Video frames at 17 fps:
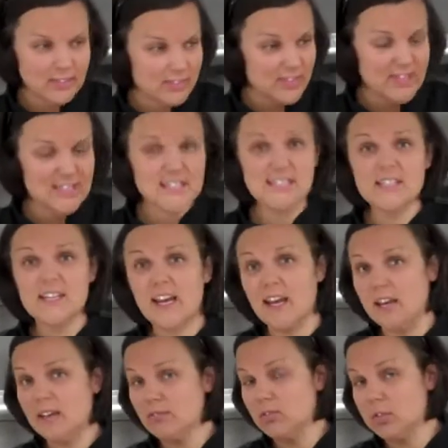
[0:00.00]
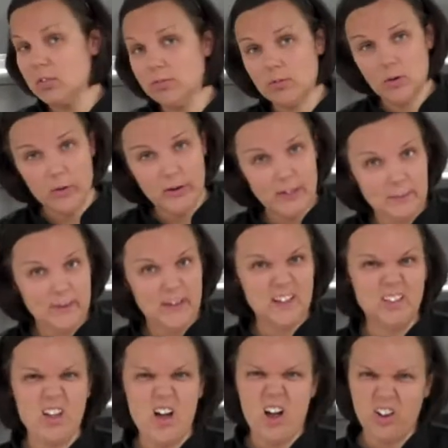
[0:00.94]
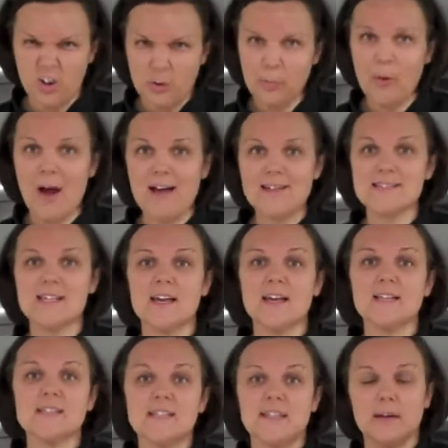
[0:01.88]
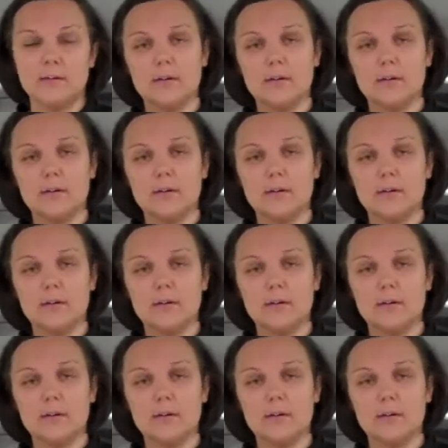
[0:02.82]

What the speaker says: This is going to be a longer process